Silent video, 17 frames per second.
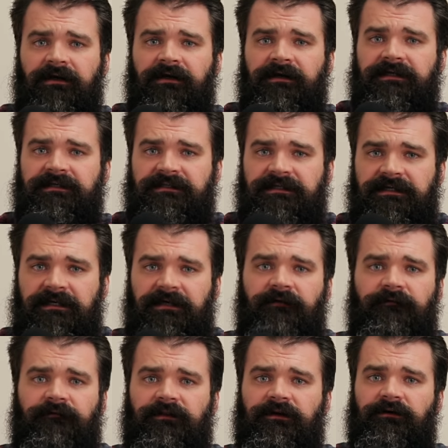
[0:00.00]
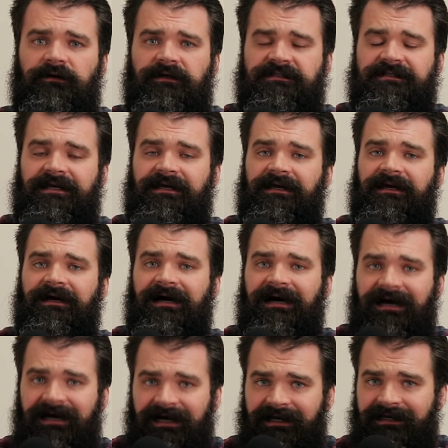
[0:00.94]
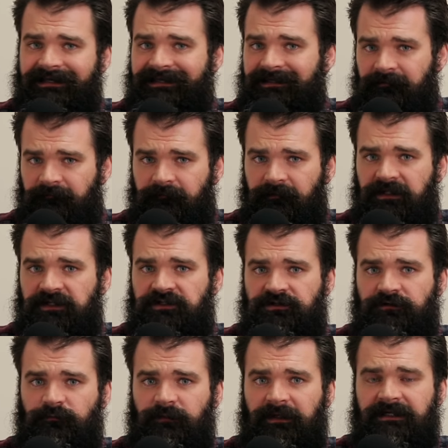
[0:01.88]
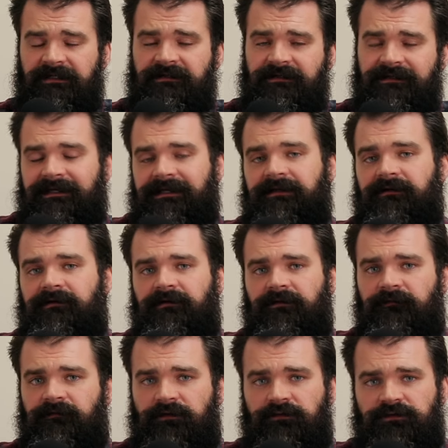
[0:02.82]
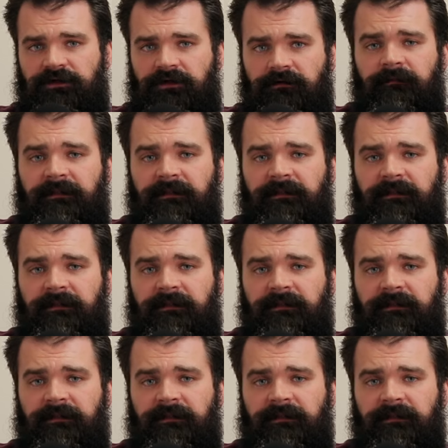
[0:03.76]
is if there is a high inflation rate in the future.